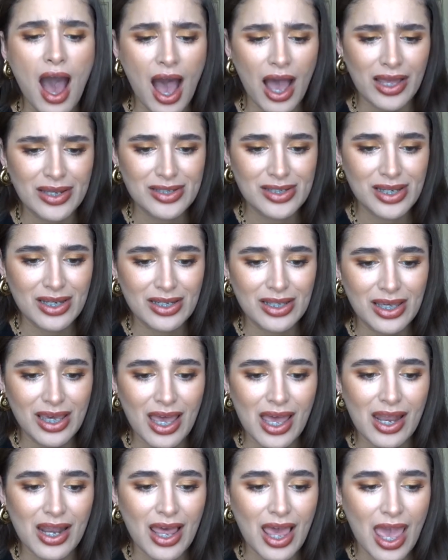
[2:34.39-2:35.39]
I did
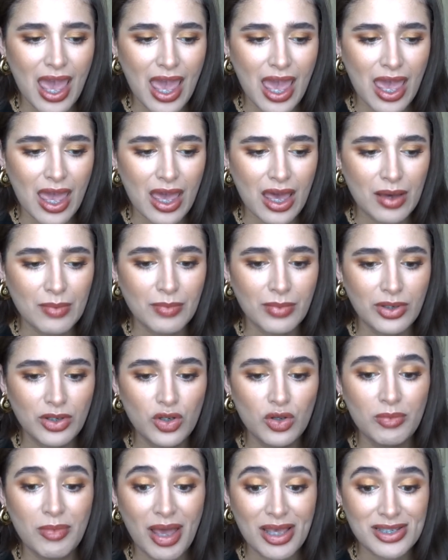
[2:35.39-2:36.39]
get a
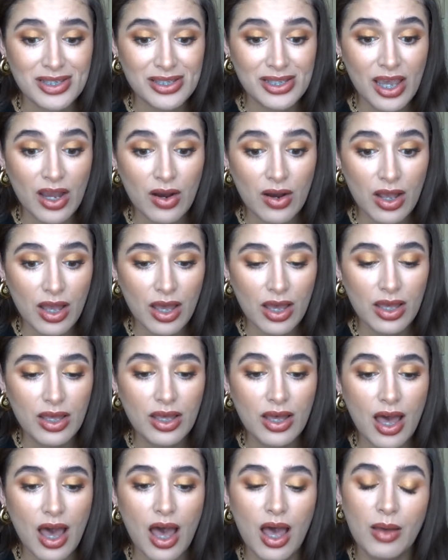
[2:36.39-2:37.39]
new mascara
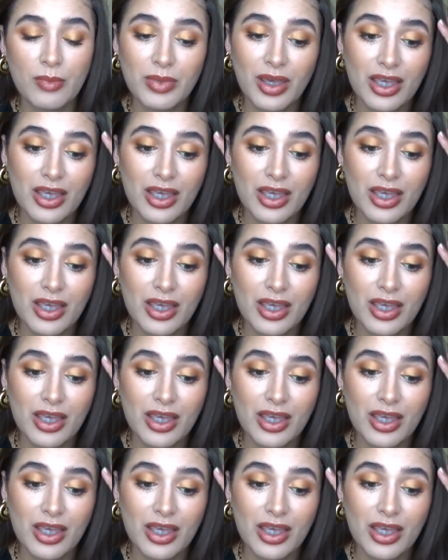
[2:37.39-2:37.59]
um,